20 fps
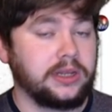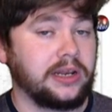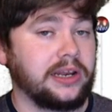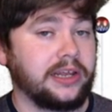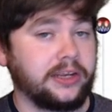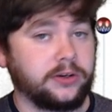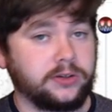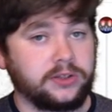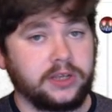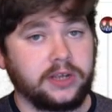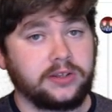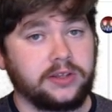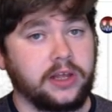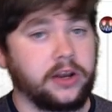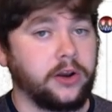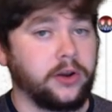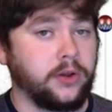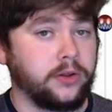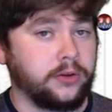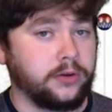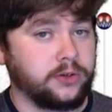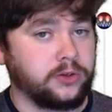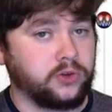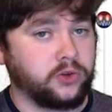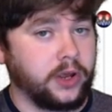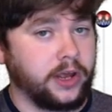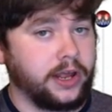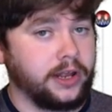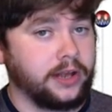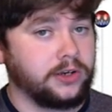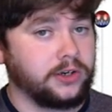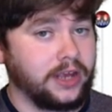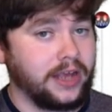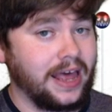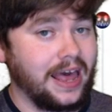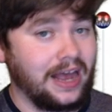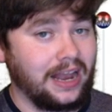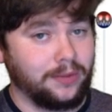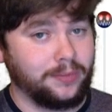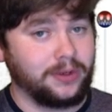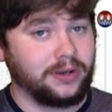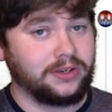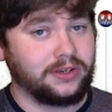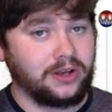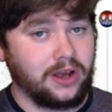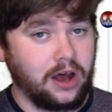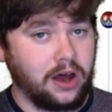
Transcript: The leaker says that another strange element